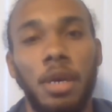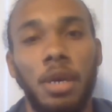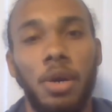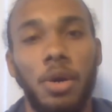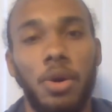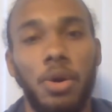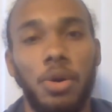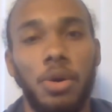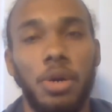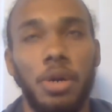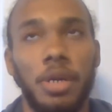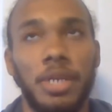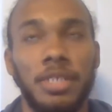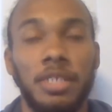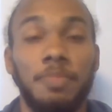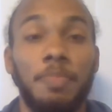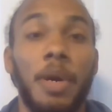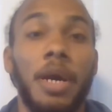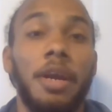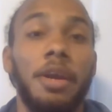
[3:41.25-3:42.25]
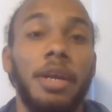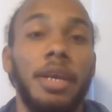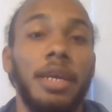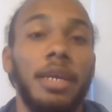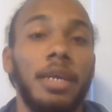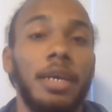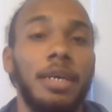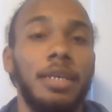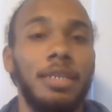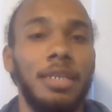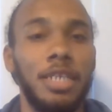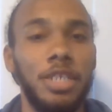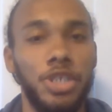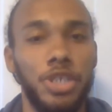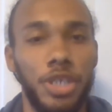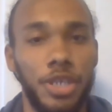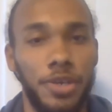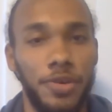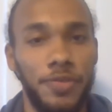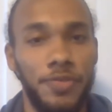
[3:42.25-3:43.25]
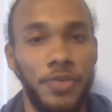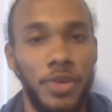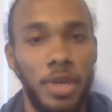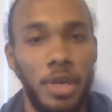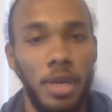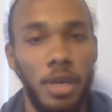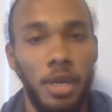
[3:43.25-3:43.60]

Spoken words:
or inspiring initiative